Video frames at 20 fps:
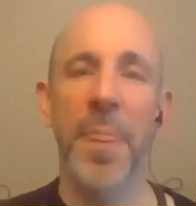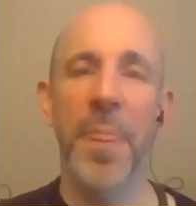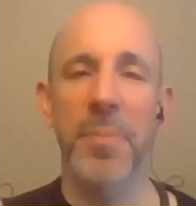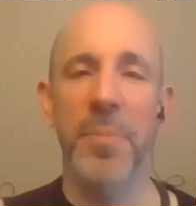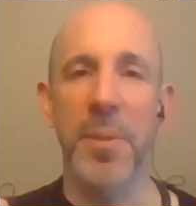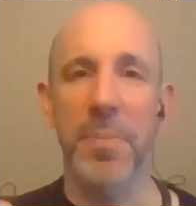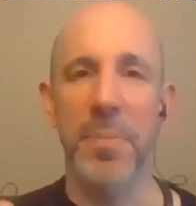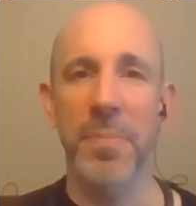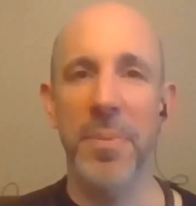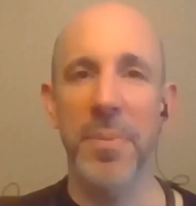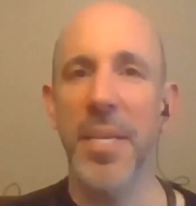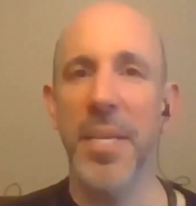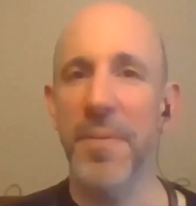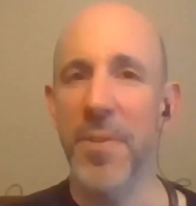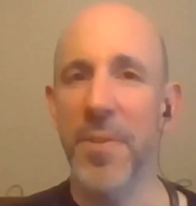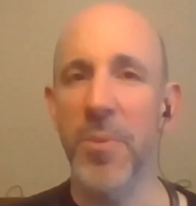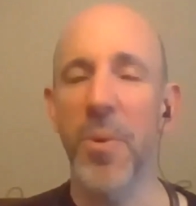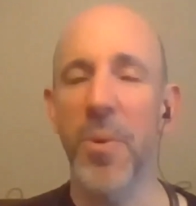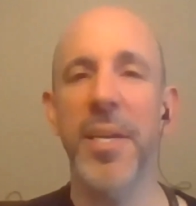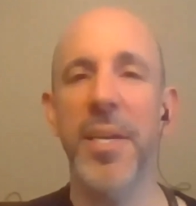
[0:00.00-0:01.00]
but if
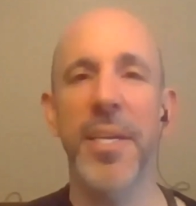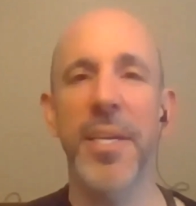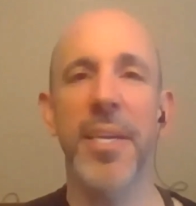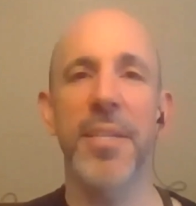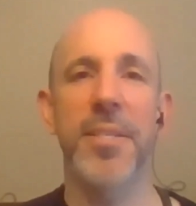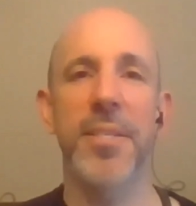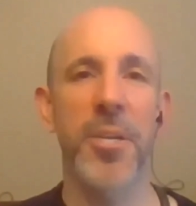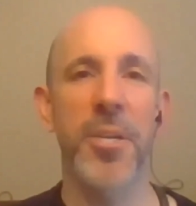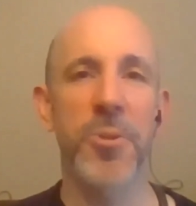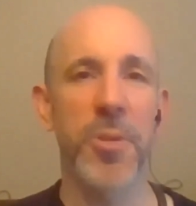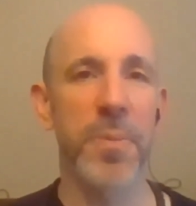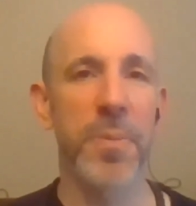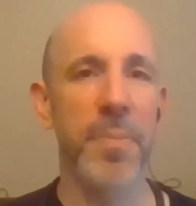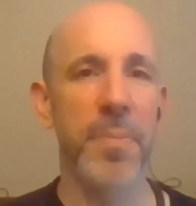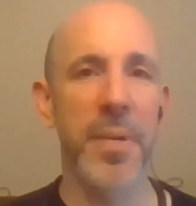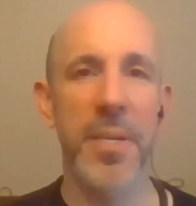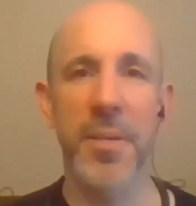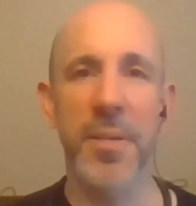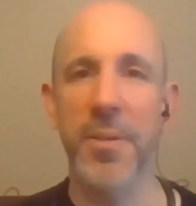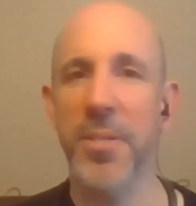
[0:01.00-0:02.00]
you want to get in touch with
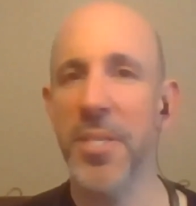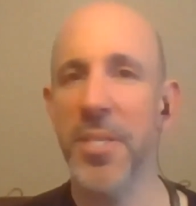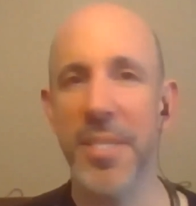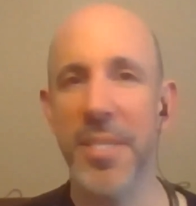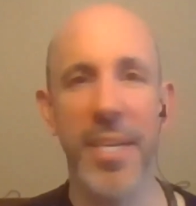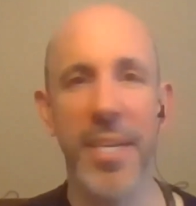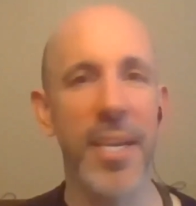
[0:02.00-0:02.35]
me or just say